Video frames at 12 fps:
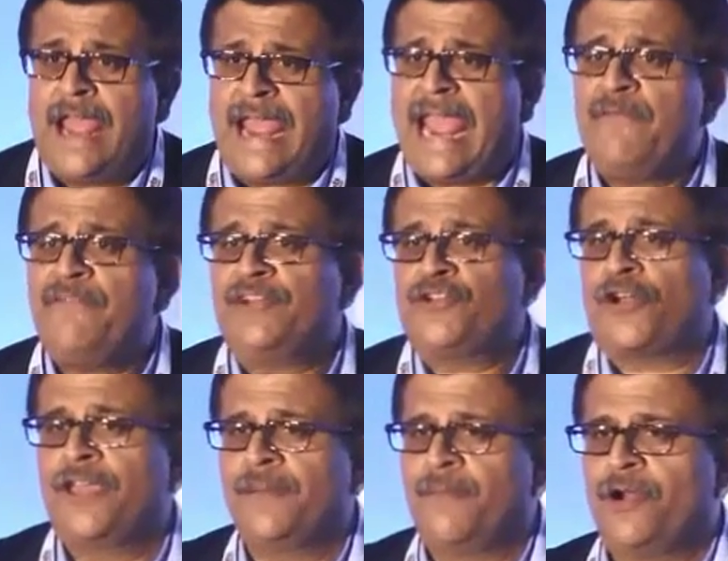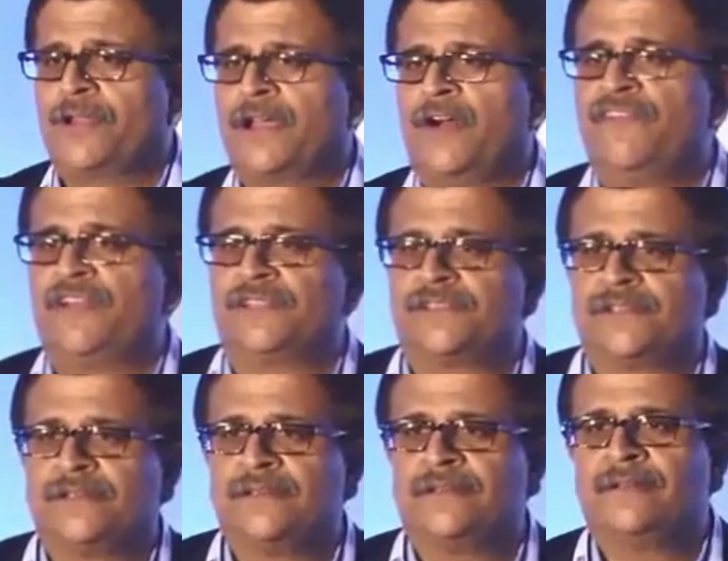A, we are talking about coverage.
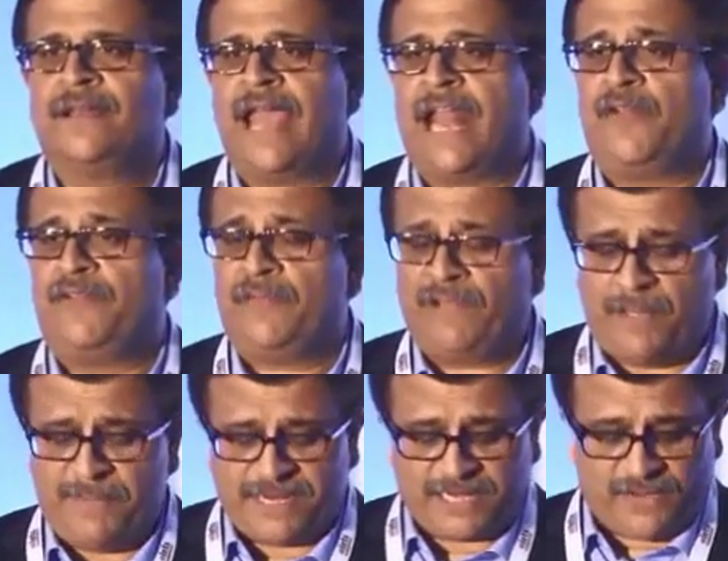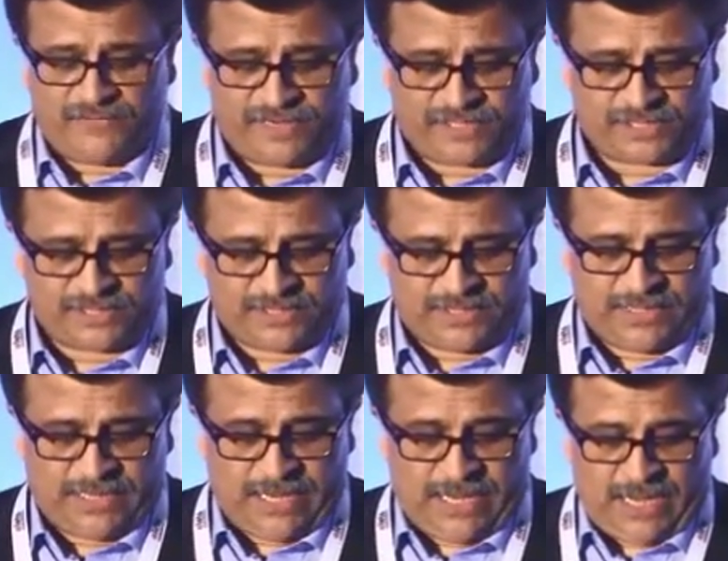And when I mean coverage,
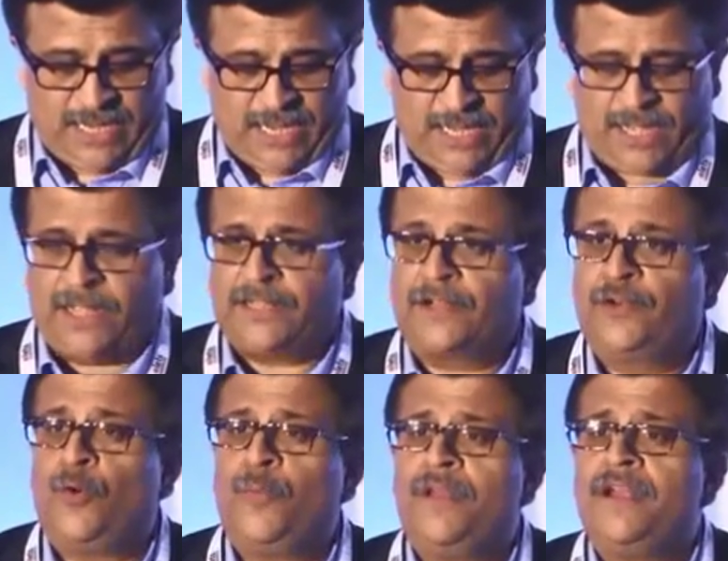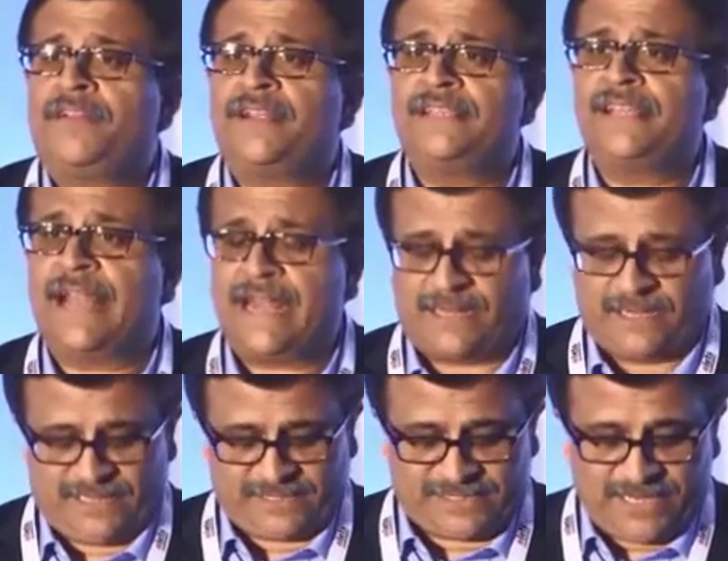the global literacy rate
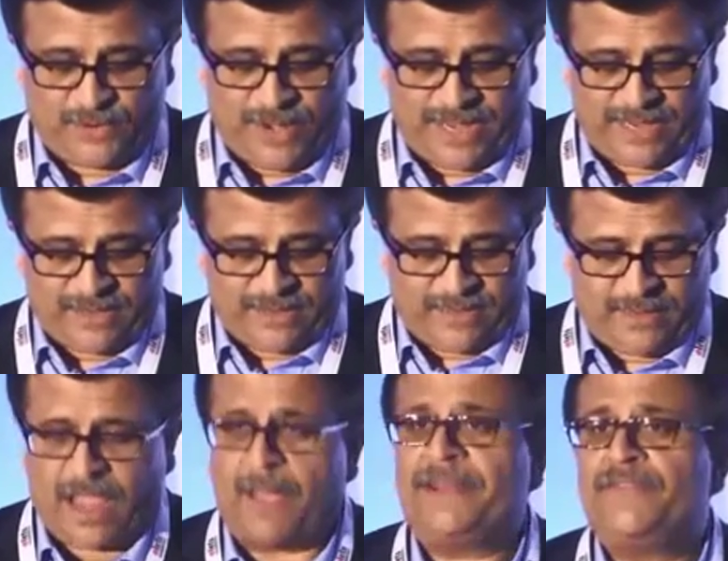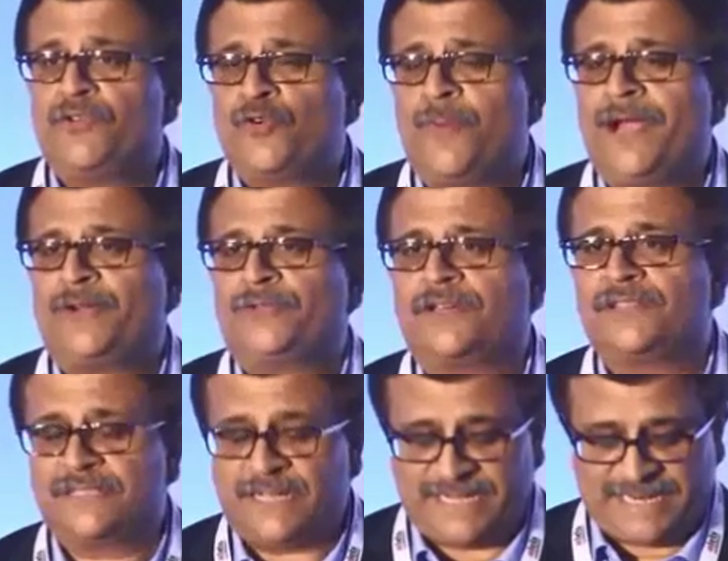is still today, I mean, if you go by
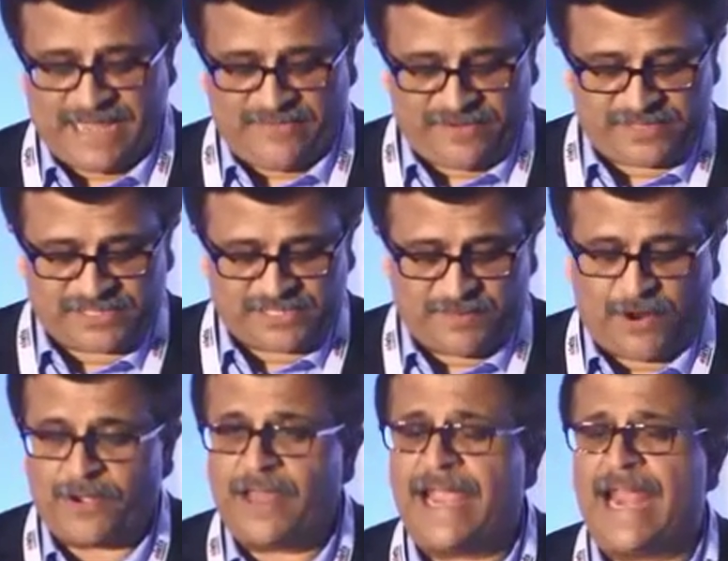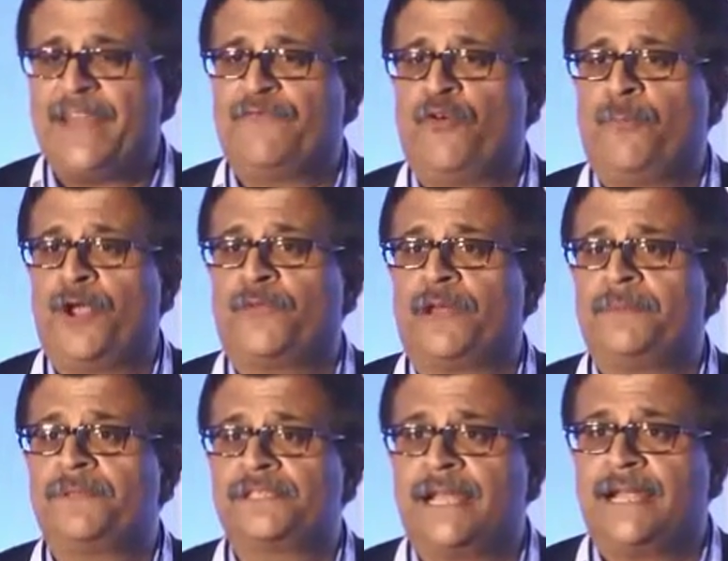2013 average, it's about
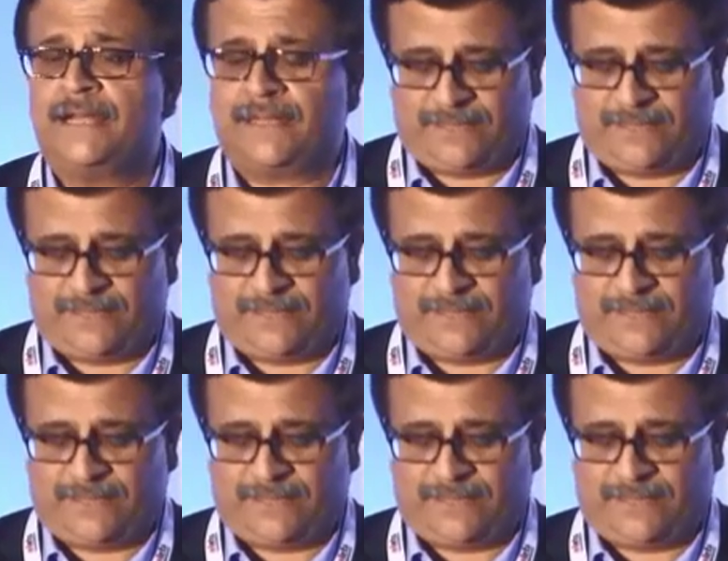84.1%.